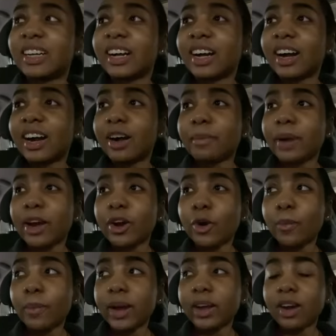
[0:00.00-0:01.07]
I
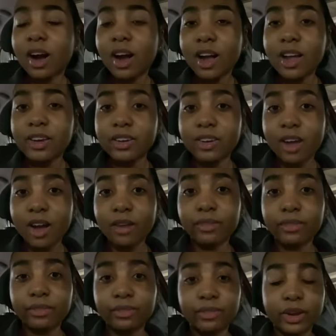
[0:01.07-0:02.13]
hope I got
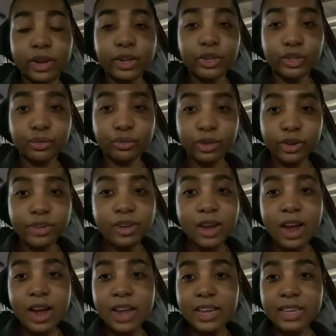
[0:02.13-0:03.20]
enough footage for you
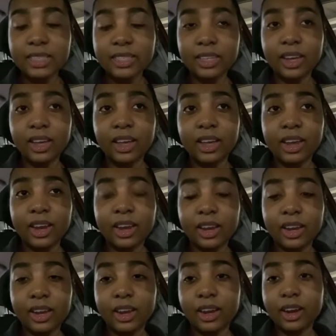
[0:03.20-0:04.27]
guys,
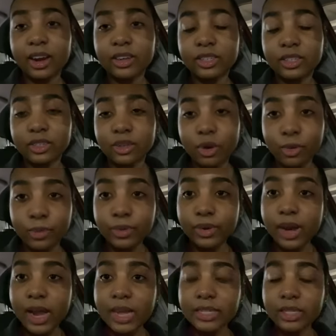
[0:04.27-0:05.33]
and I just hope
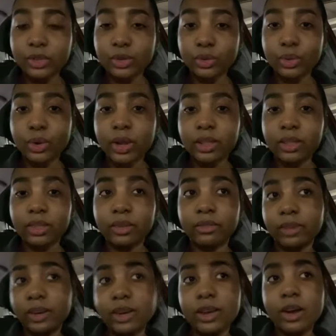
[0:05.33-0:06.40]
you guys enjoyed the
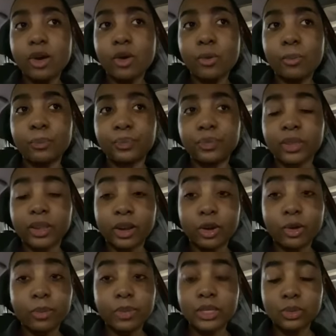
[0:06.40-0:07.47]
video. I
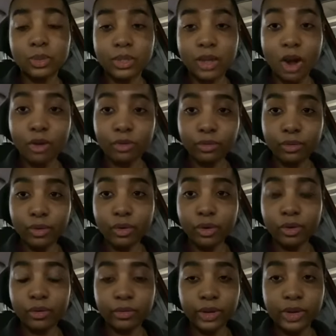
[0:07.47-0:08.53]
hope this was
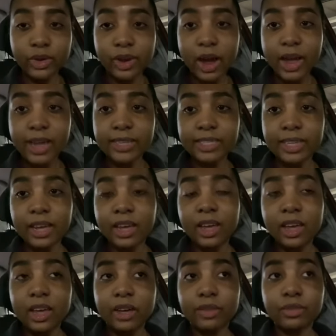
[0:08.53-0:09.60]
helpful for you guys.
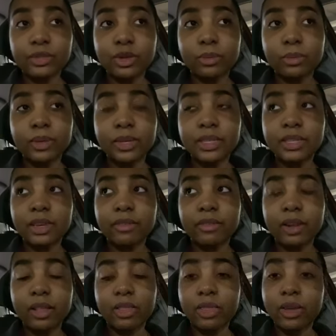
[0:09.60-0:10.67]
If so, please give
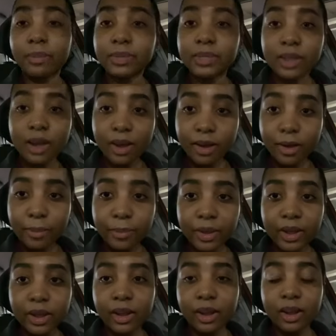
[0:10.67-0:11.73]
it a thumbs up.
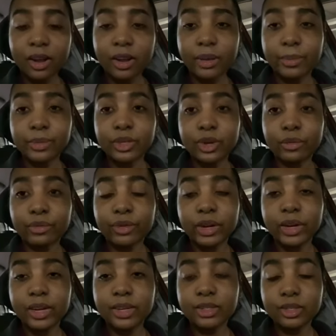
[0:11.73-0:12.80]
Don't
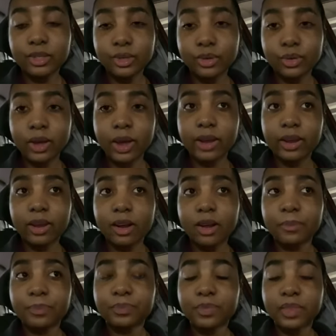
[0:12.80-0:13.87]
forget to like,
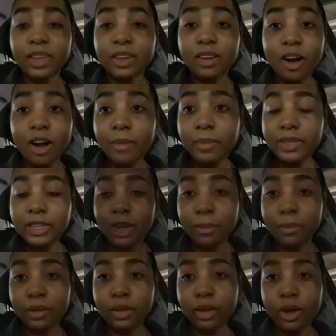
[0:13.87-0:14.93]
comment
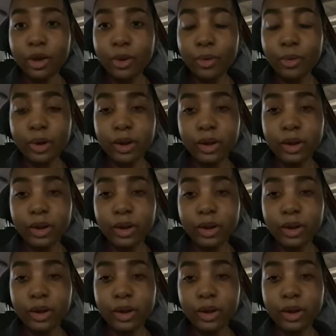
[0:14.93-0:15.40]
down below.